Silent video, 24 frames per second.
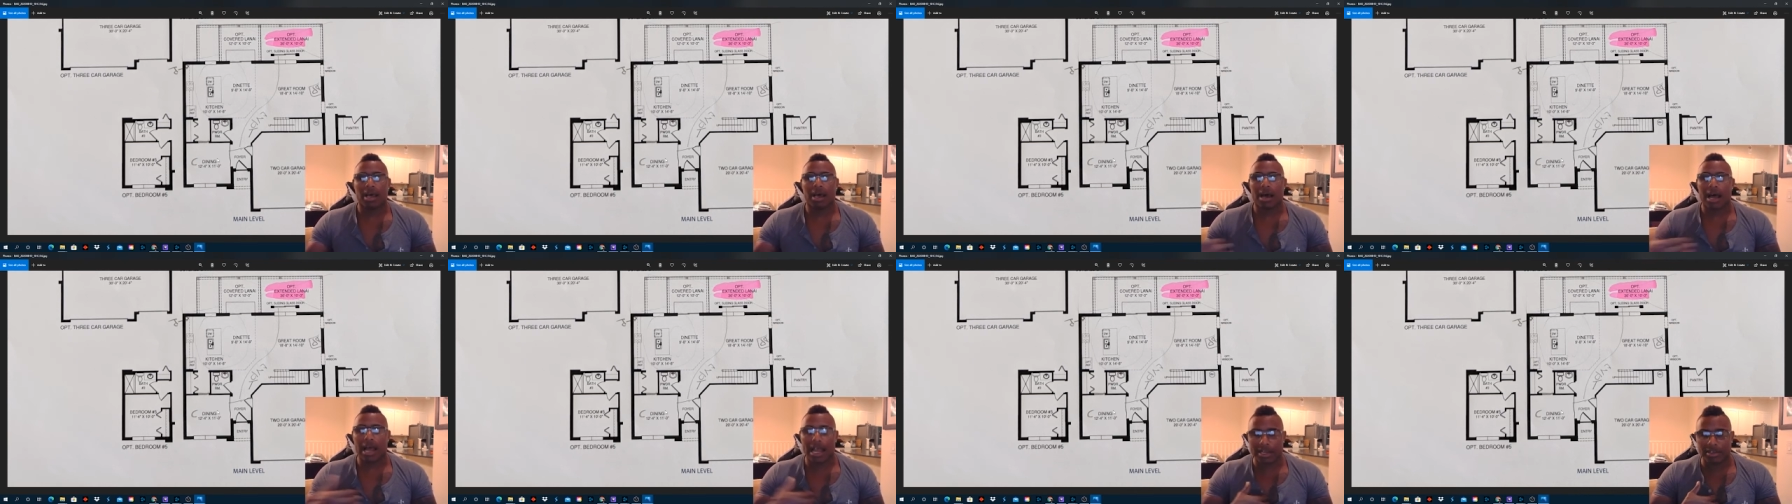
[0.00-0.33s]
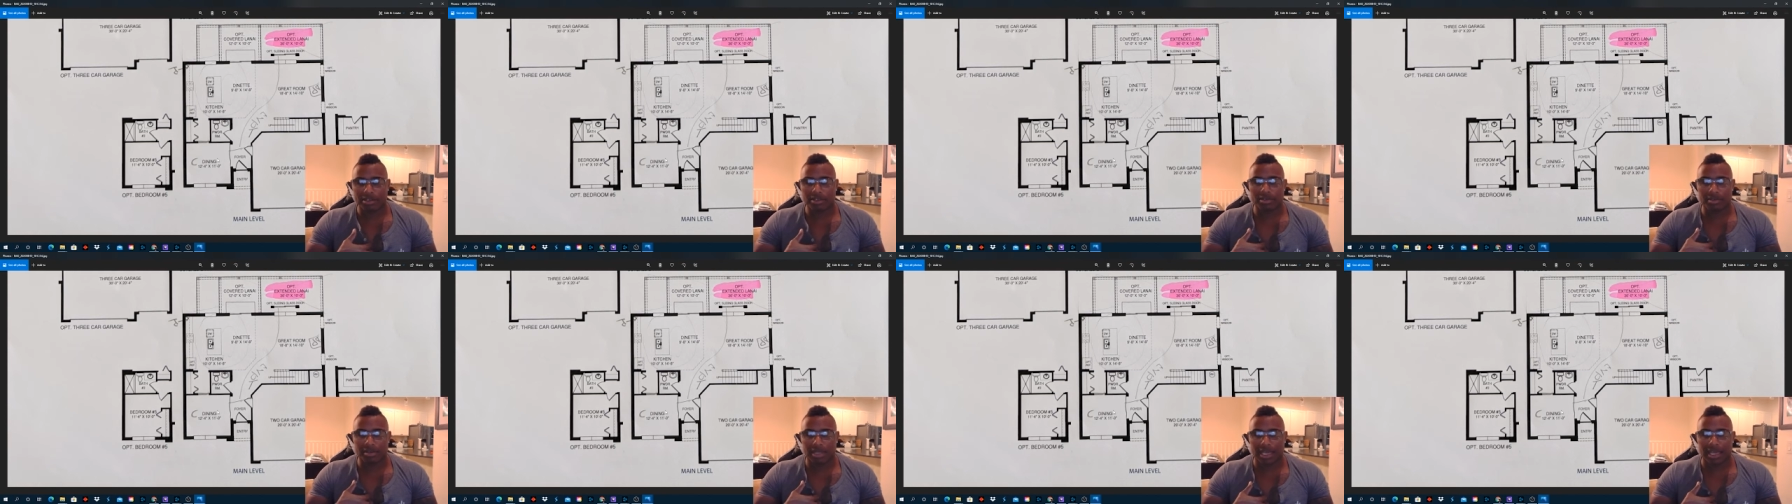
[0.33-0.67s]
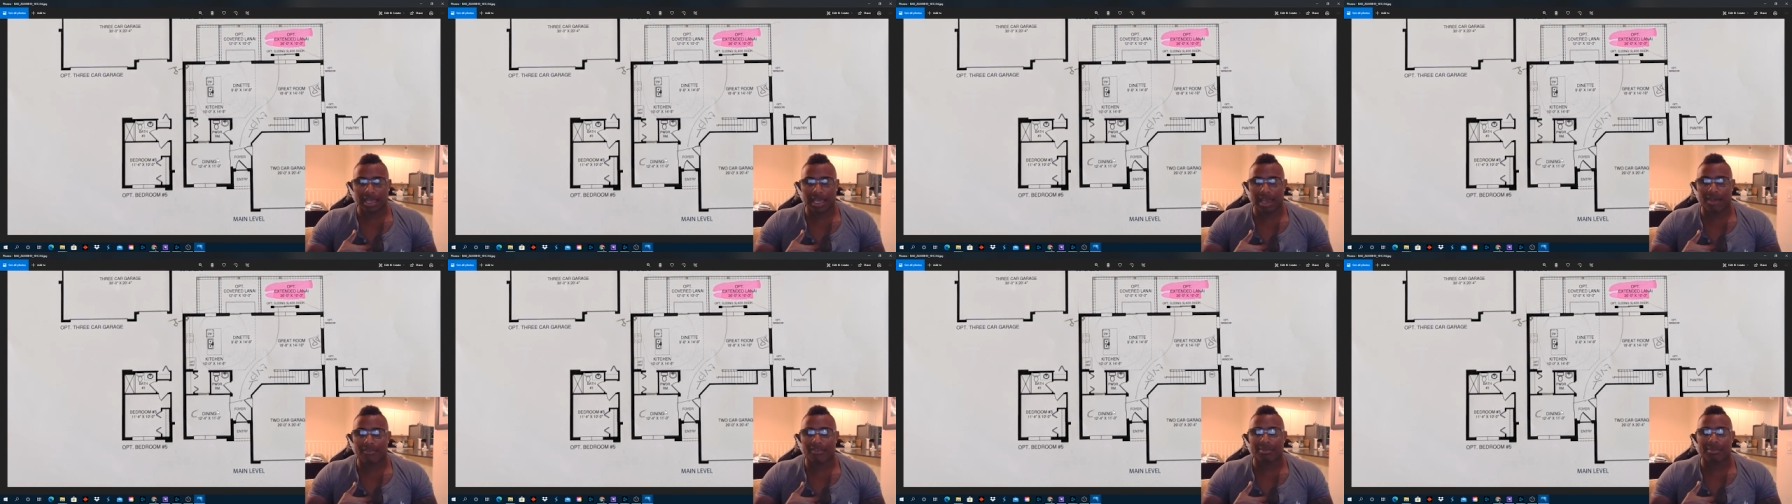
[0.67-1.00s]
I do
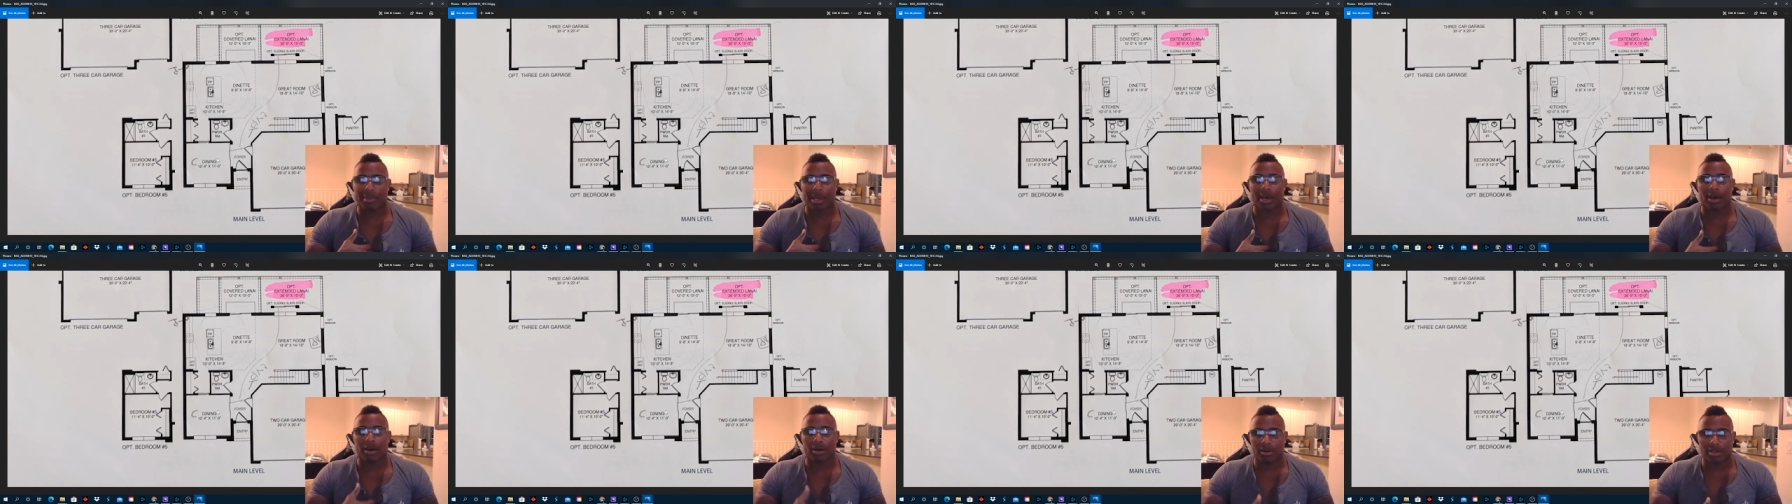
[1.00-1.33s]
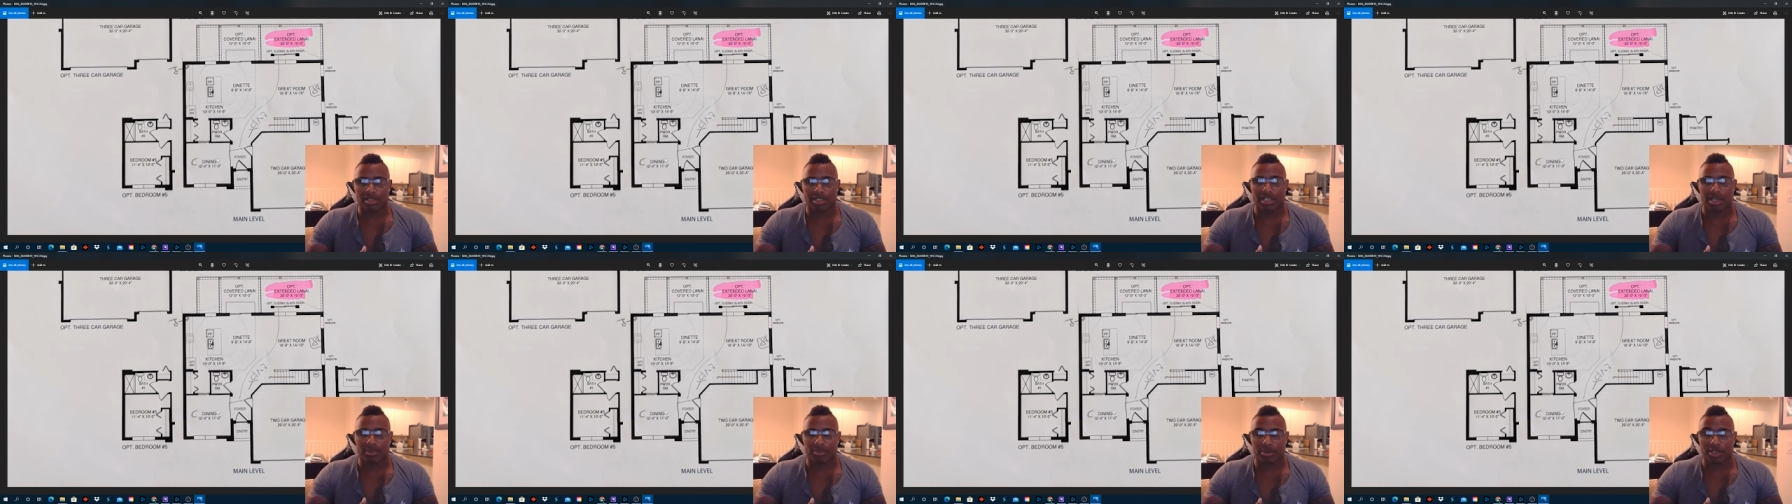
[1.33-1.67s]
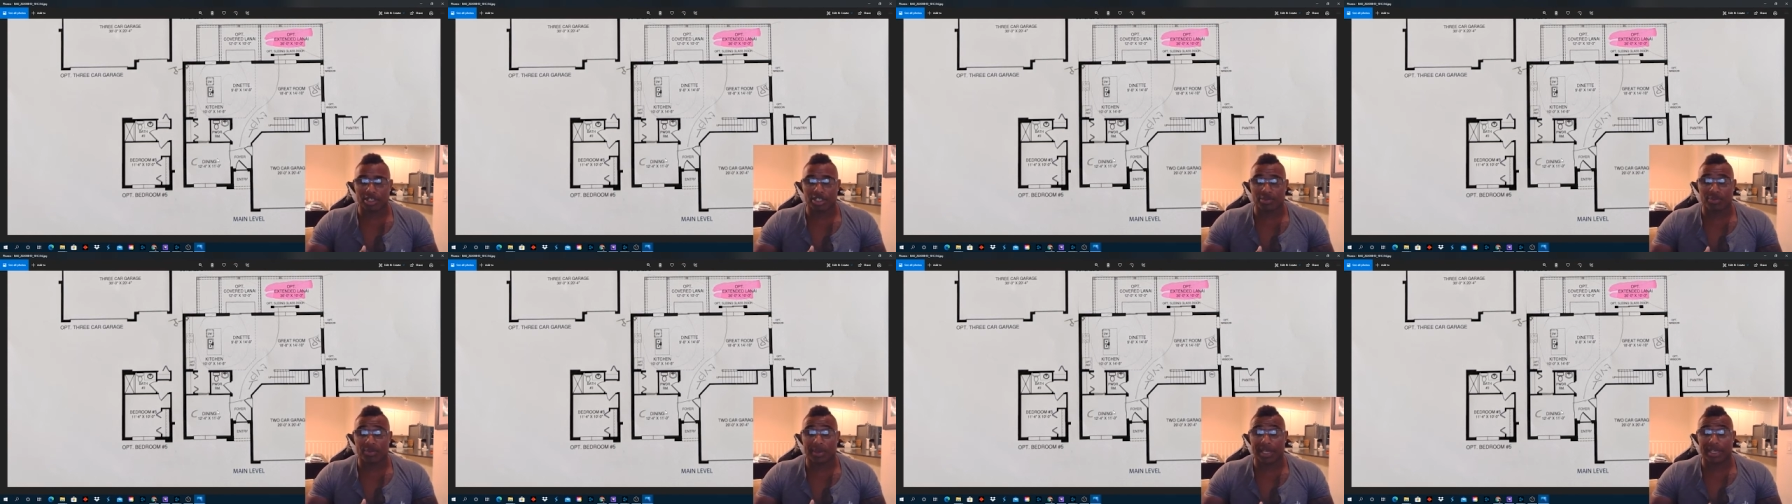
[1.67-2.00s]
like having my own
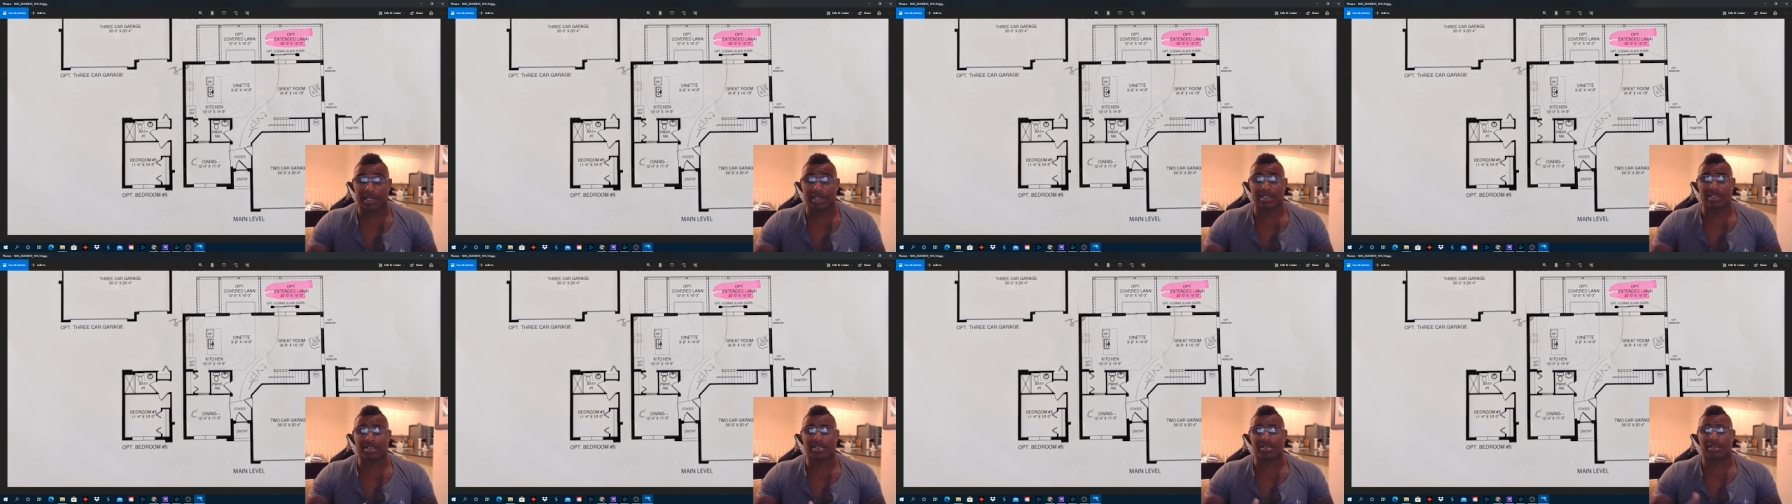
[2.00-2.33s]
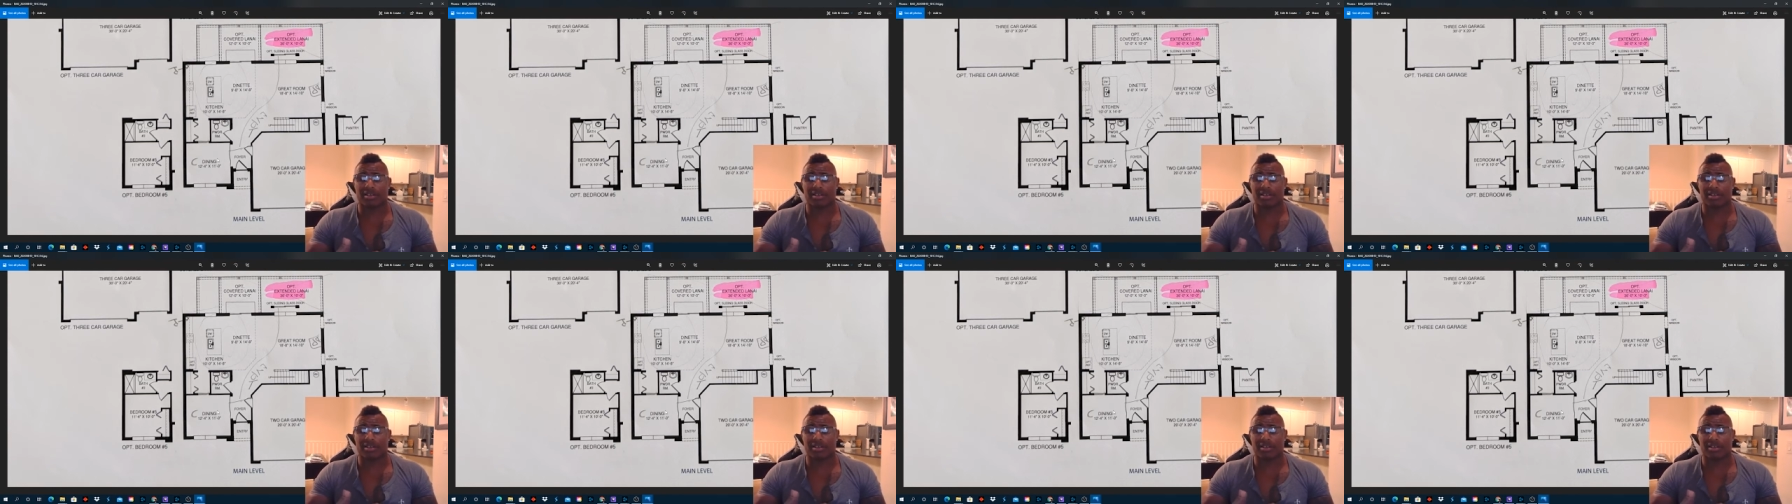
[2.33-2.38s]
separate space